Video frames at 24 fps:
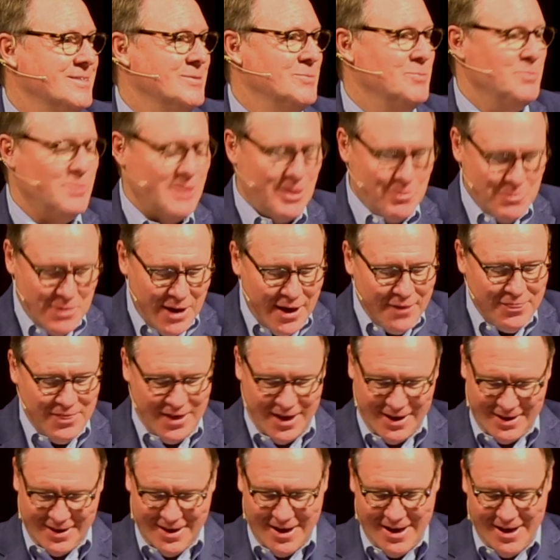but I'm not
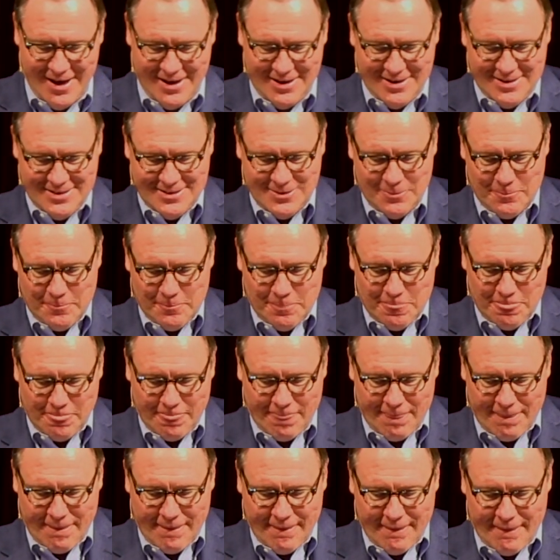that guy.
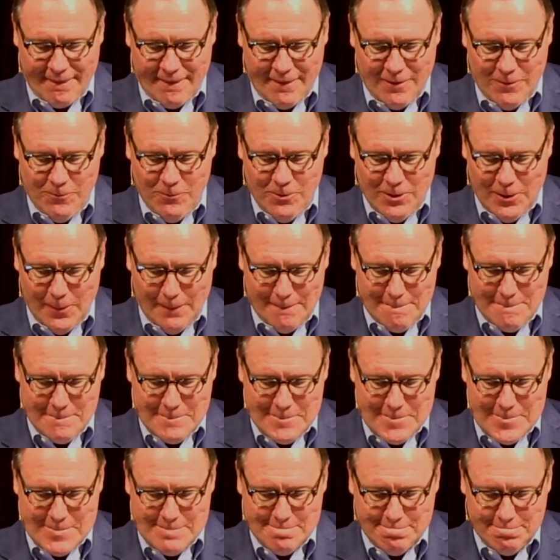Well,
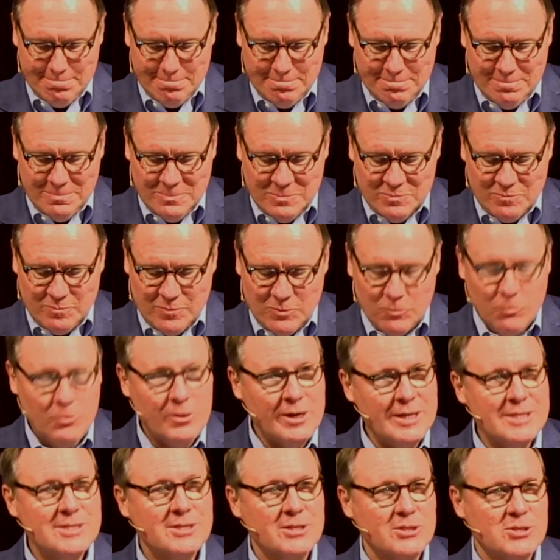what
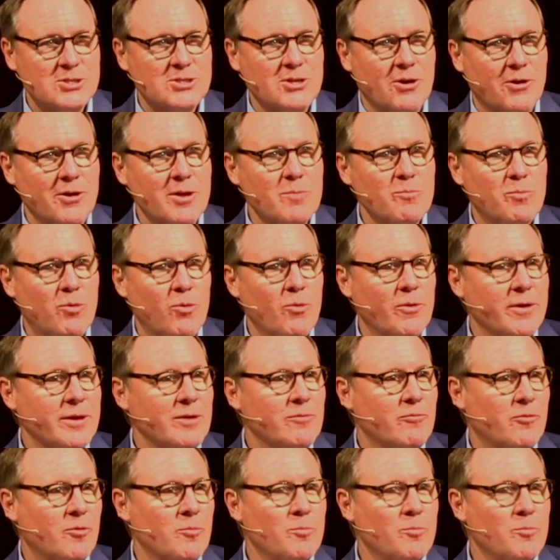is the starting point for